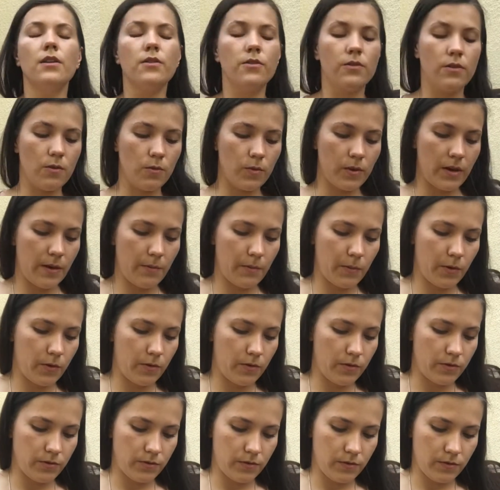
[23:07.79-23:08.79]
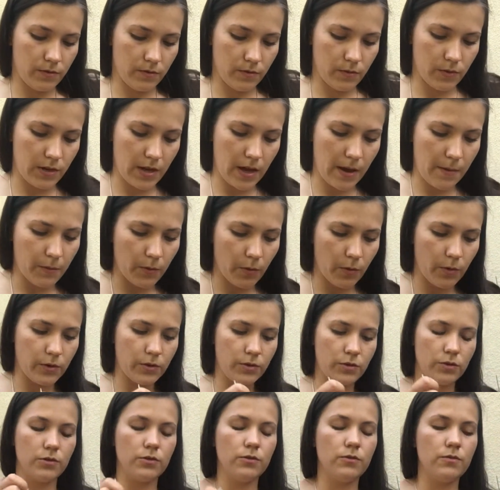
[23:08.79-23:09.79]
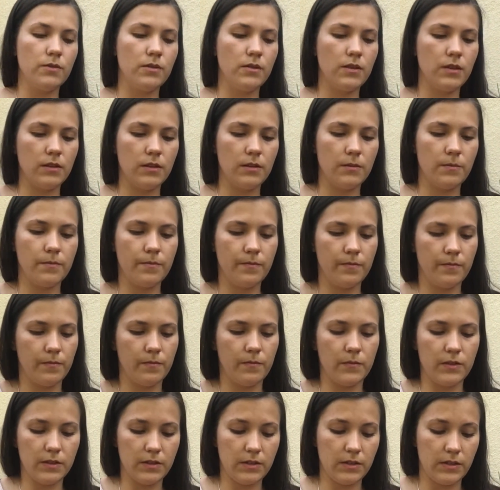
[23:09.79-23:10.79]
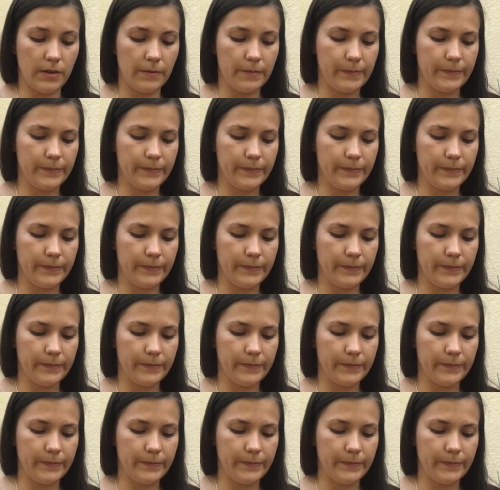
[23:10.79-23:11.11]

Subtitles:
don't know what I'm going to do with it. We'll see.